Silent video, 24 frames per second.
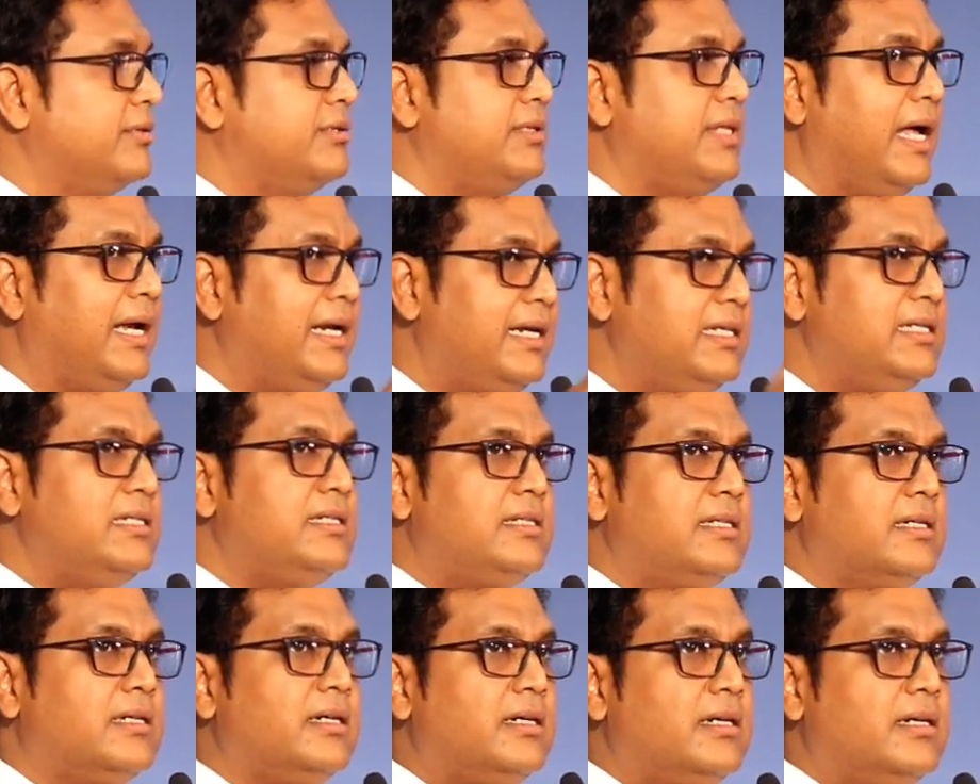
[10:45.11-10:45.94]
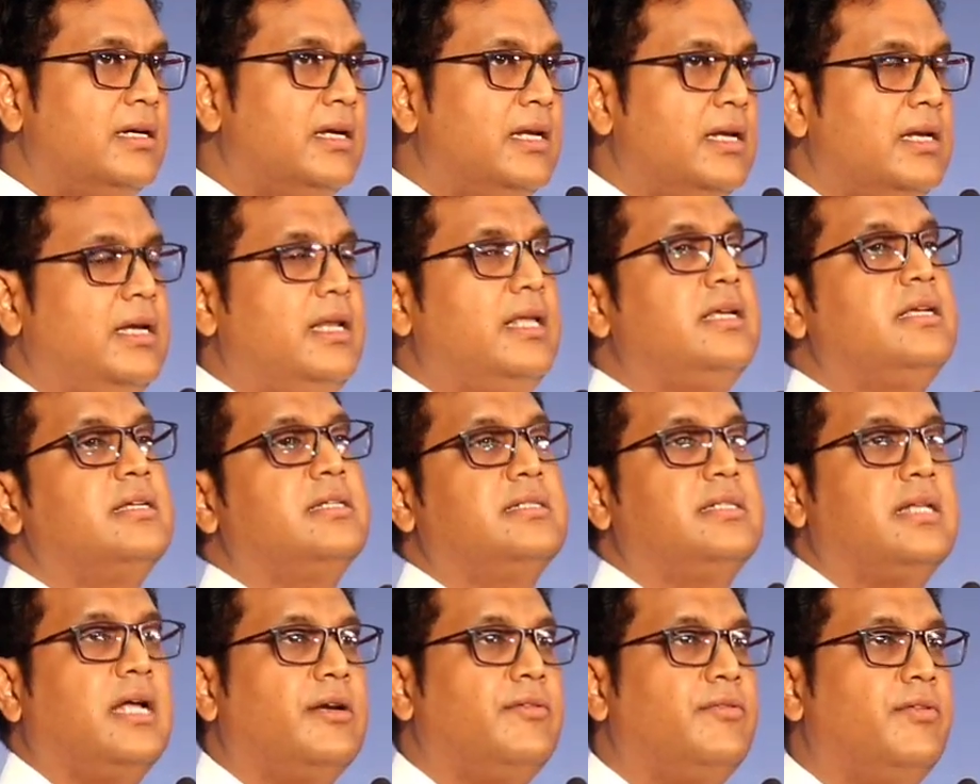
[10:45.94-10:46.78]
So that is the
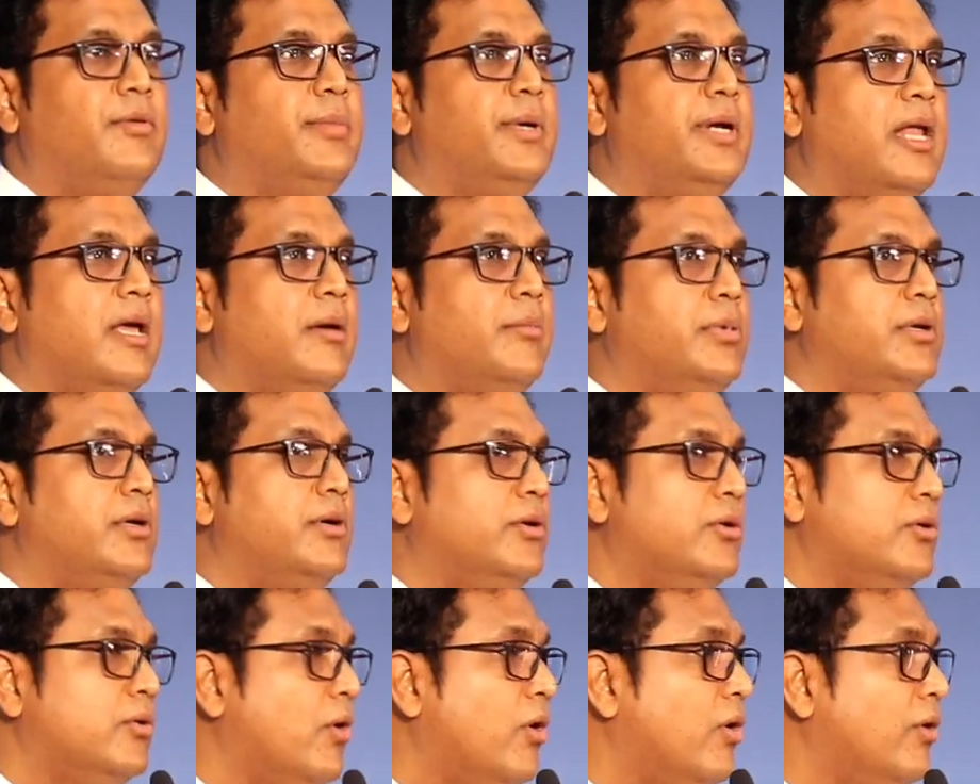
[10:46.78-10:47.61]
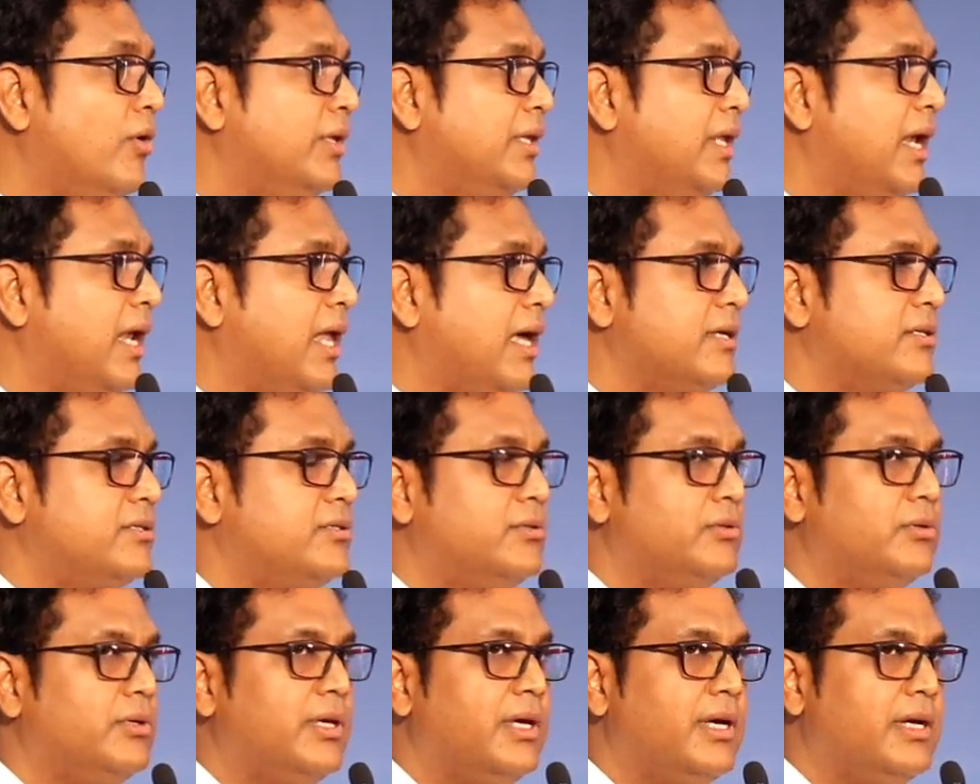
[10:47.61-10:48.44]
linkage that we've been able to do over the last
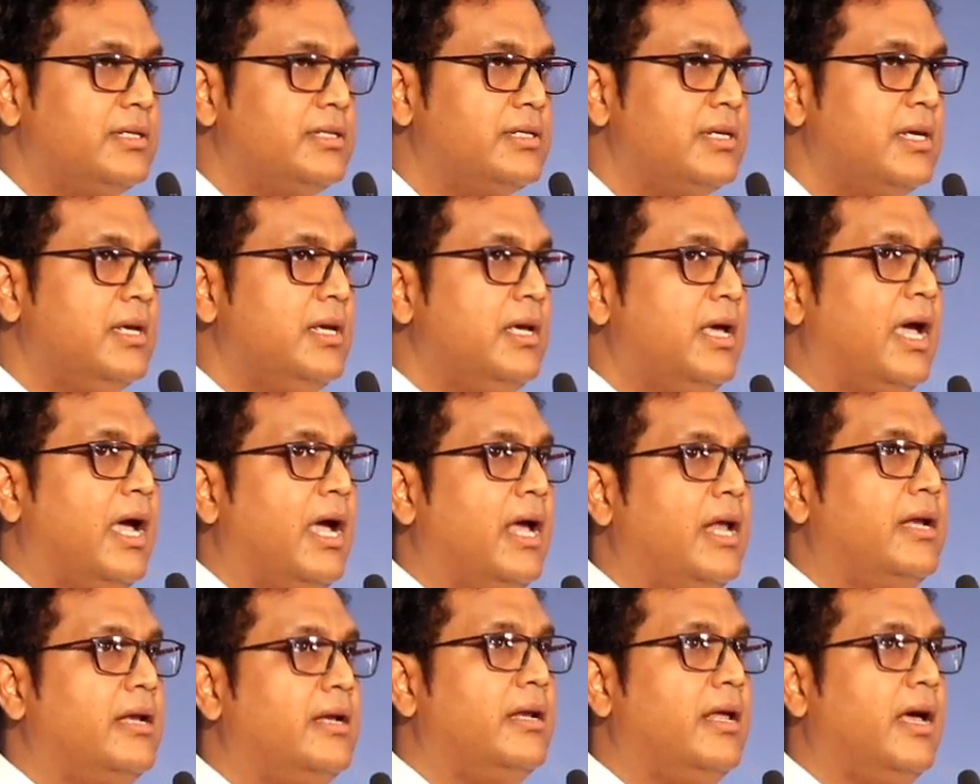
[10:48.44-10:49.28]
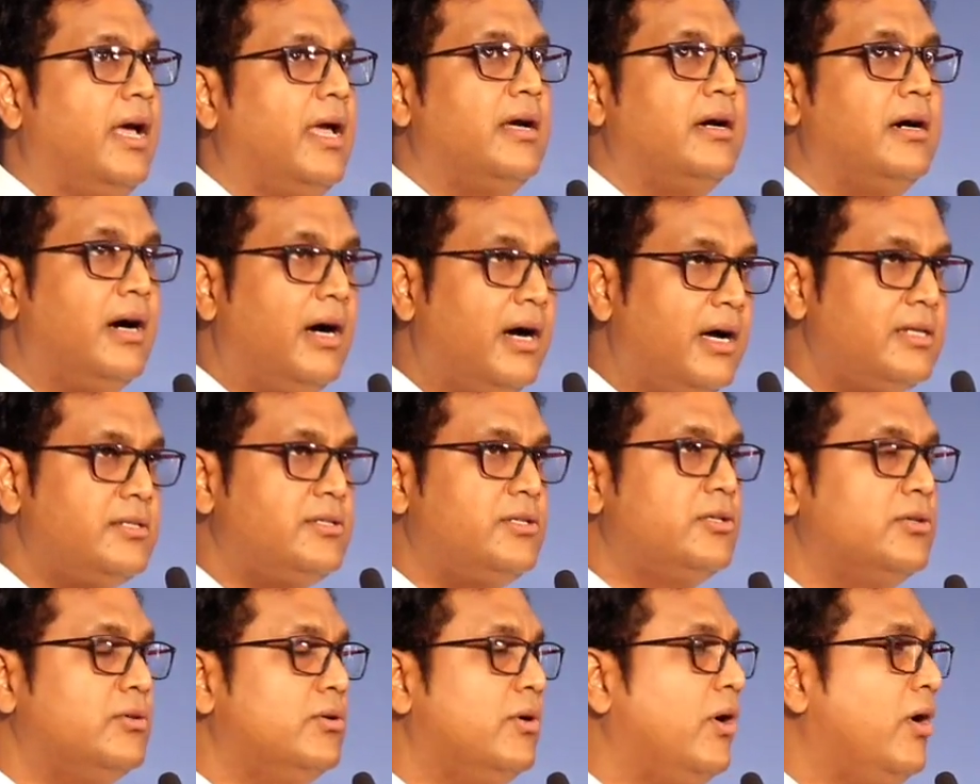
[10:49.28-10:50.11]
two years, and I
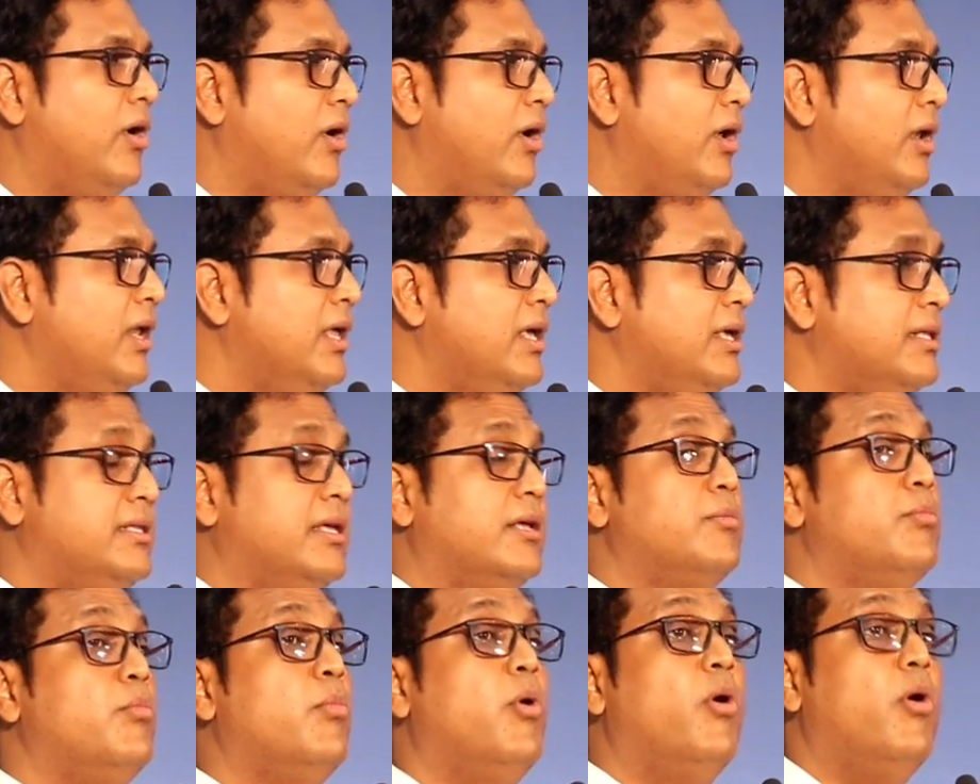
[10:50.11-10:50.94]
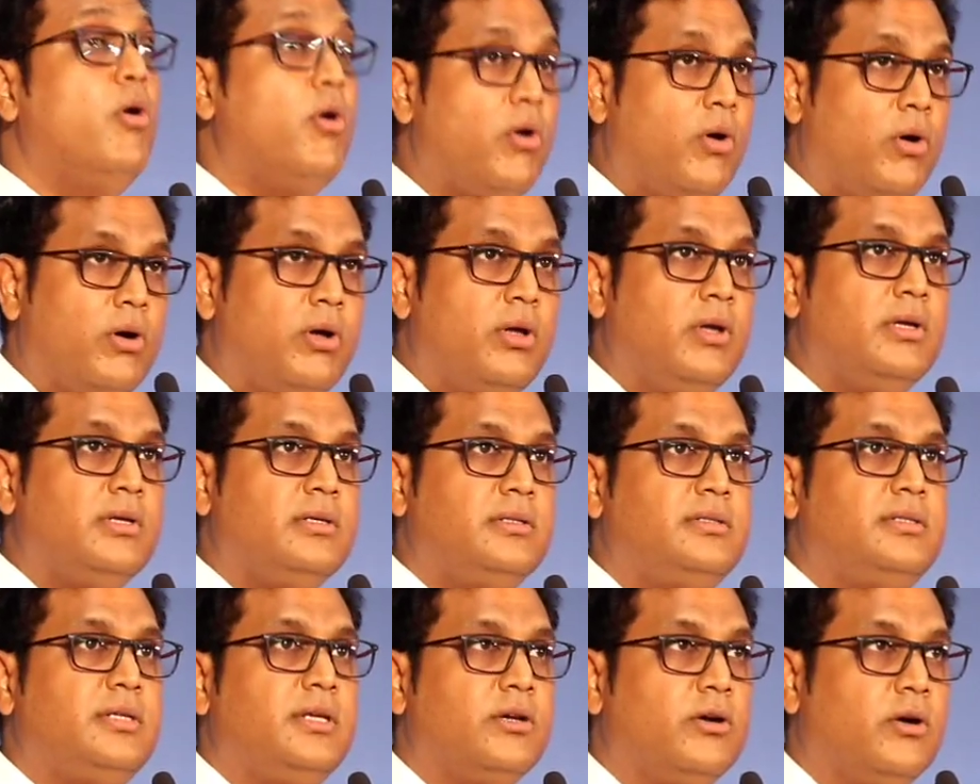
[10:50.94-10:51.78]
urge you all the more
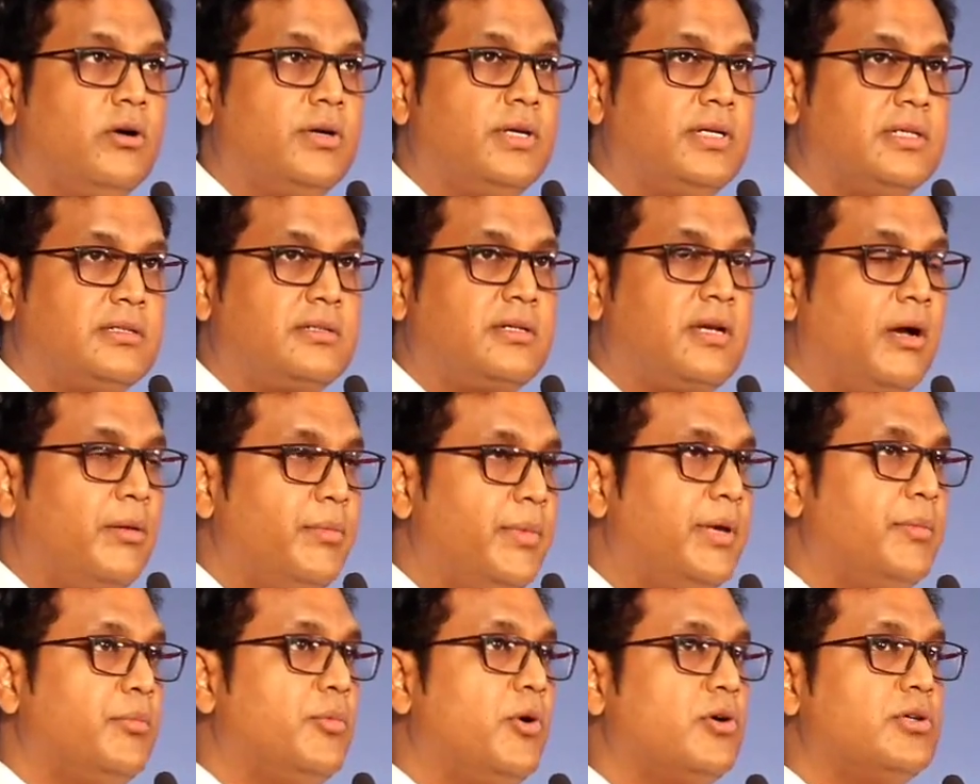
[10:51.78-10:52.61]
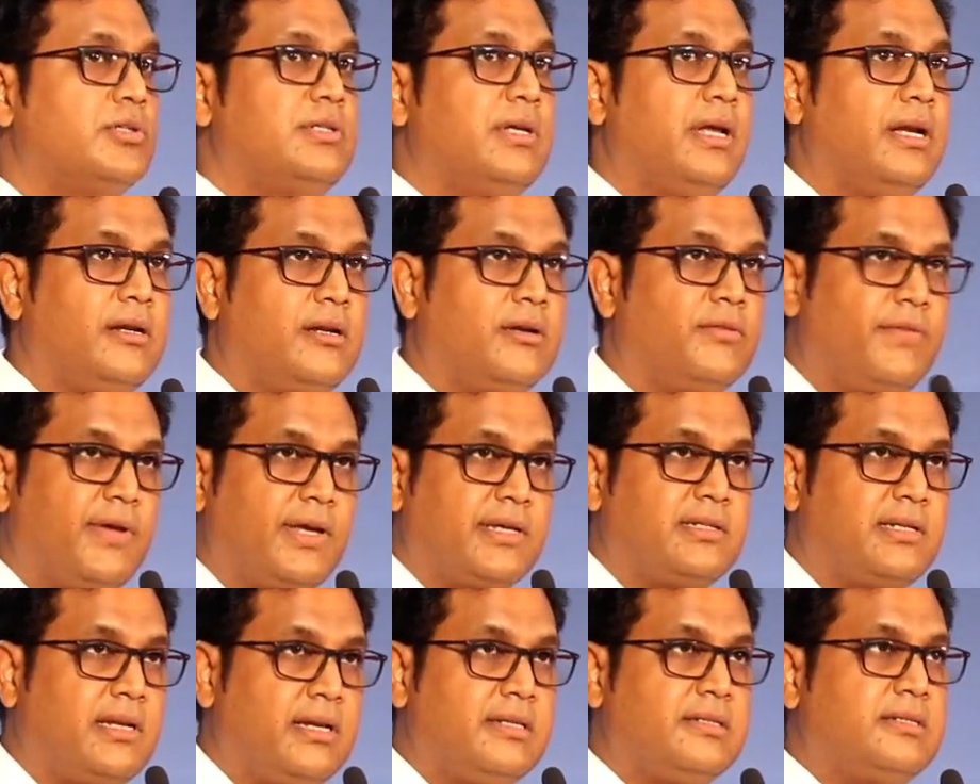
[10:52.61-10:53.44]
COE is coming, more center of
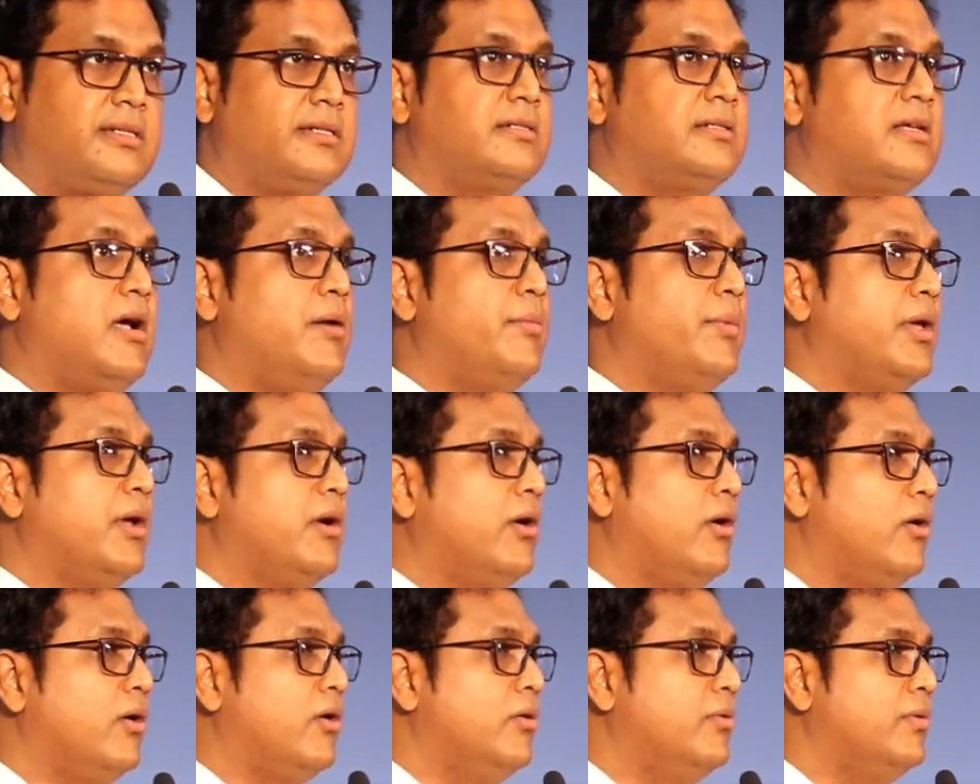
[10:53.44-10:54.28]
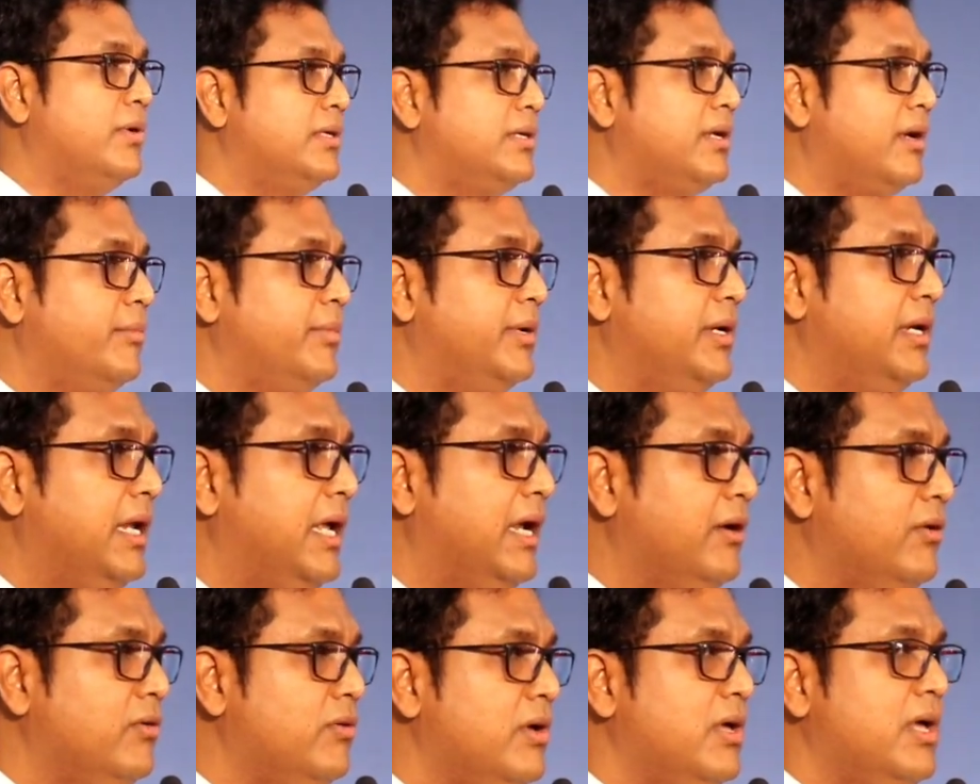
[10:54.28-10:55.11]
excellence is coming all over Tamil
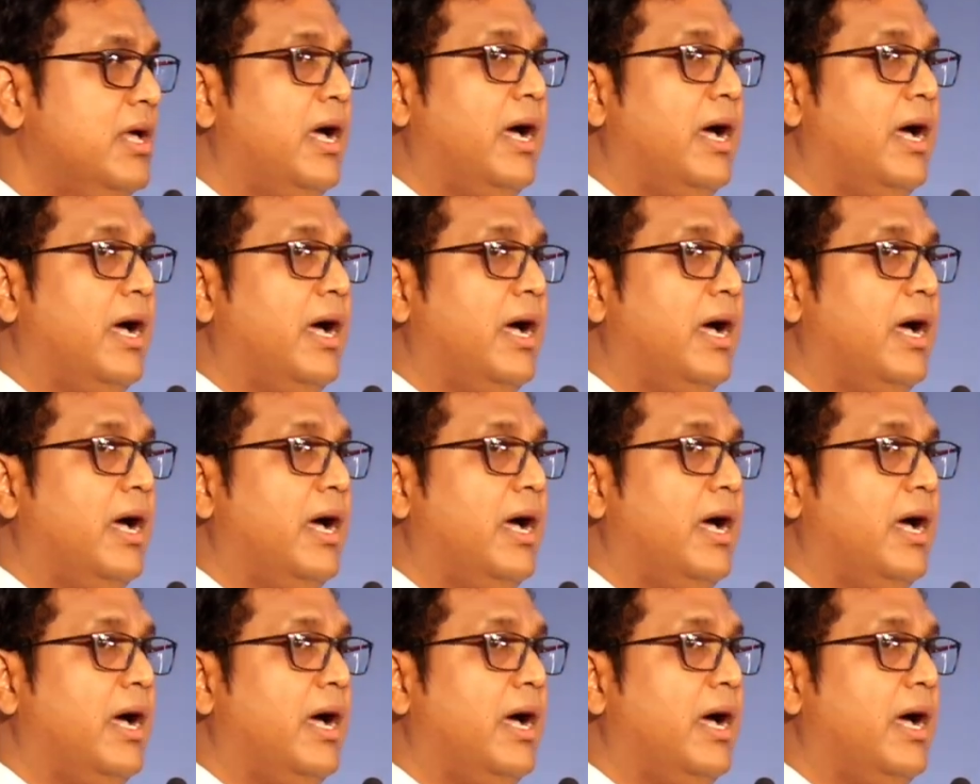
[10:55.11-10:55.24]
Nadu.